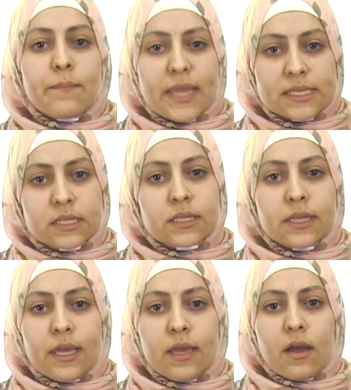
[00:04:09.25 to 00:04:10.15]

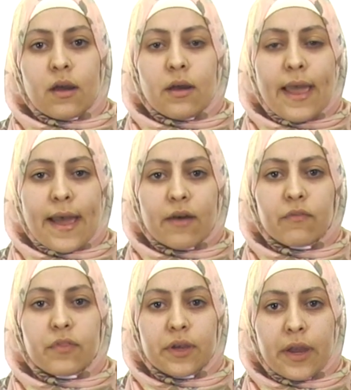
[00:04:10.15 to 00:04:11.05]
basically
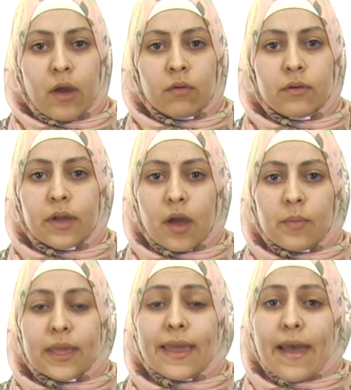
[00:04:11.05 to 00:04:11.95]
have the noun
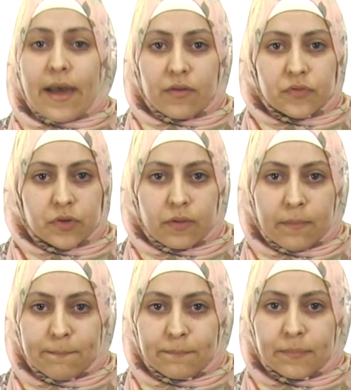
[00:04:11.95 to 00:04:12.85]
coming after
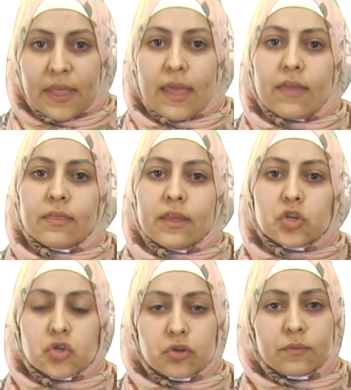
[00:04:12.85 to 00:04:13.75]
them, and
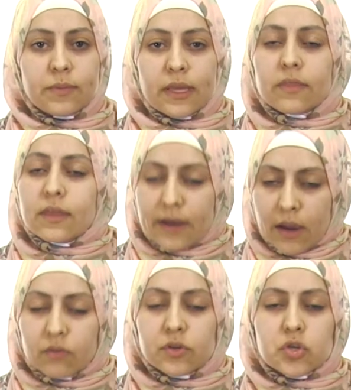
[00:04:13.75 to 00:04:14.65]
the
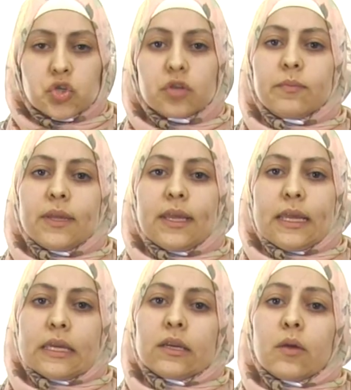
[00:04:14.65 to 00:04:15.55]
noun should be
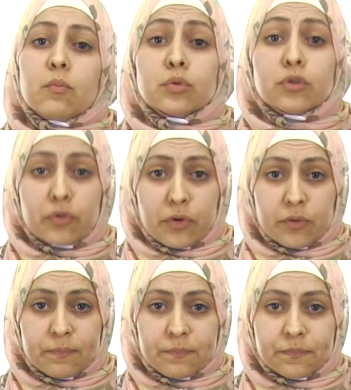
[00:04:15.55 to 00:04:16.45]
in
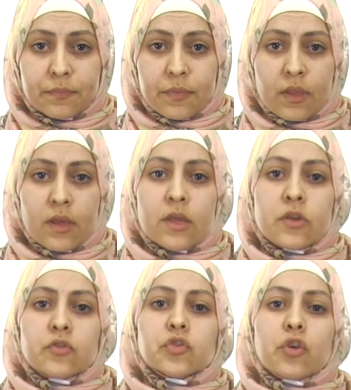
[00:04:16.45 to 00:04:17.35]
plural.
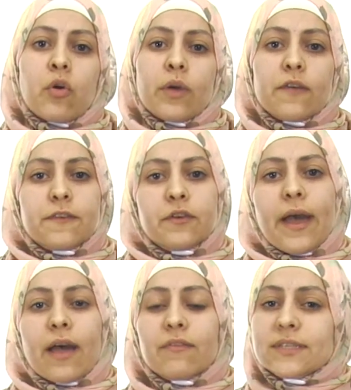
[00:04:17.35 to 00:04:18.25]
So if you
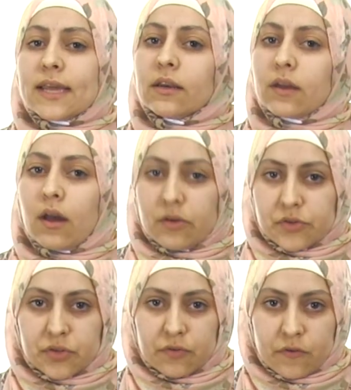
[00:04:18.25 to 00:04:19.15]
have
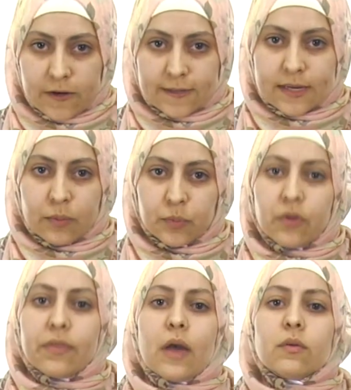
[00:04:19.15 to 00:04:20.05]
$10, for
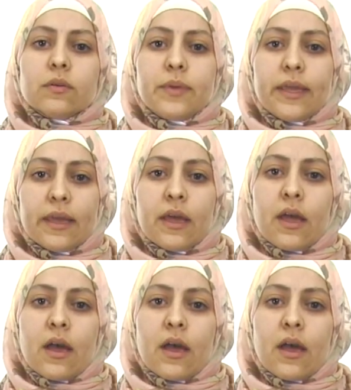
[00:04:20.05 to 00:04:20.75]
example, that would be